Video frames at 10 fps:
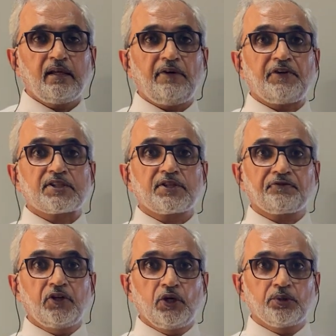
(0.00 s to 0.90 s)
If it is a
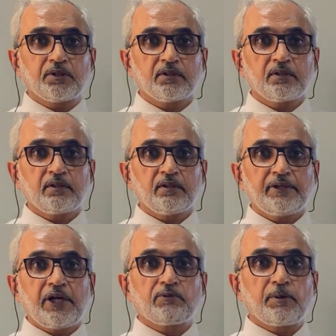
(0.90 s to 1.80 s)
fluid,
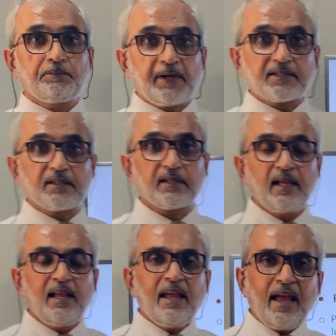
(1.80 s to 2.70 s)
it will be present.
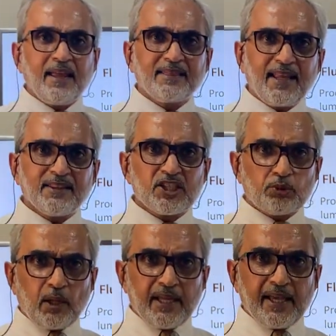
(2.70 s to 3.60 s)
And then the
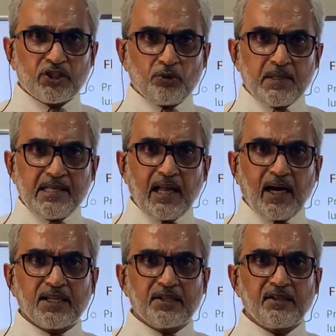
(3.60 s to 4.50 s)
swelling has to be
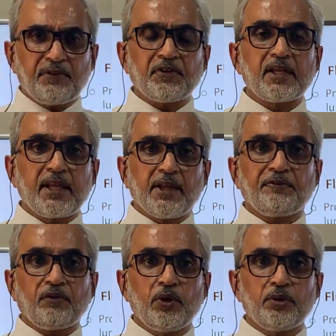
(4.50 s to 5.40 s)
large enough and in a
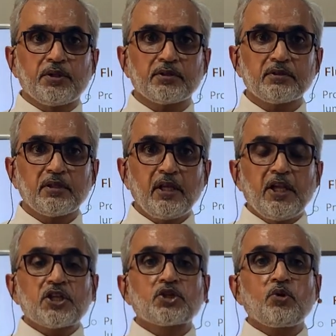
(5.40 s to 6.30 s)
fluid,
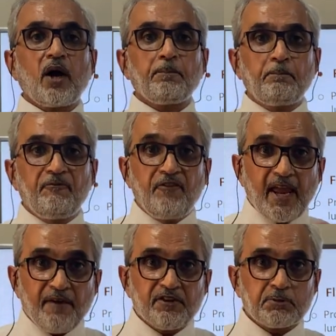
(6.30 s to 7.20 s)
so a
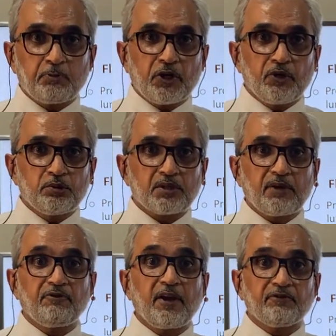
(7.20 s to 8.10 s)
wave is produced
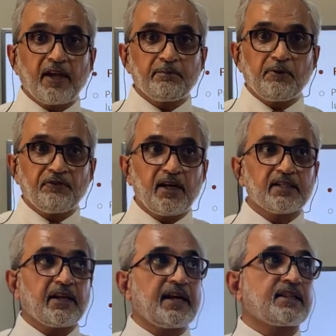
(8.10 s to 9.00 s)
and wave can be felt
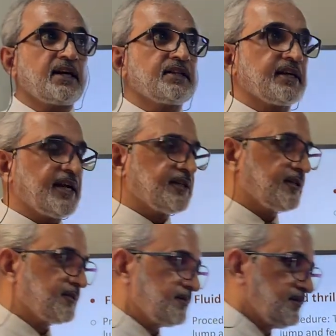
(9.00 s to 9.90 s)
at the other
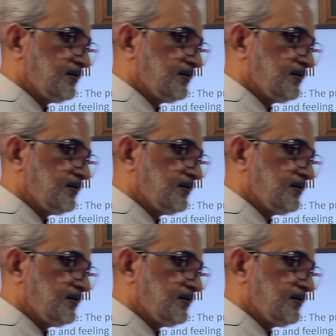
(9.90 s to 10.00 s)
end.